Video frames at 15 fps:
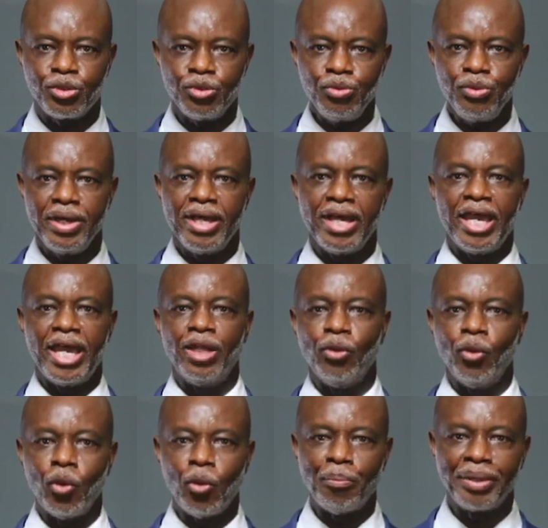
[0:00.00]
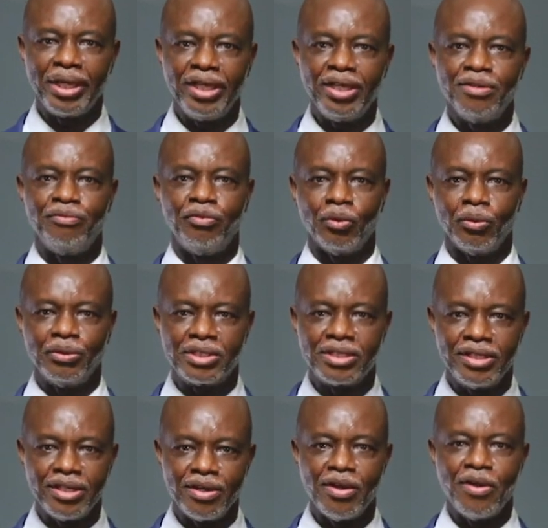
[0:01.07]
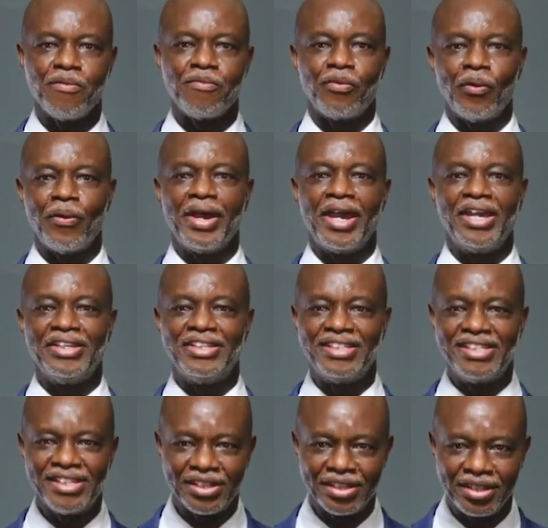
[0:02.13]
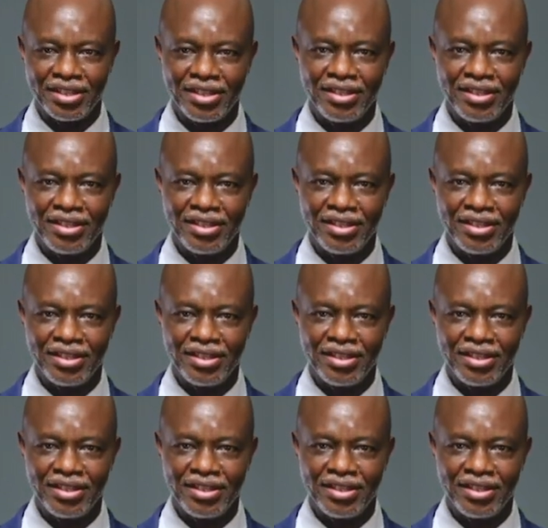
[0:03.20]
to a no-paying volunteer for a year.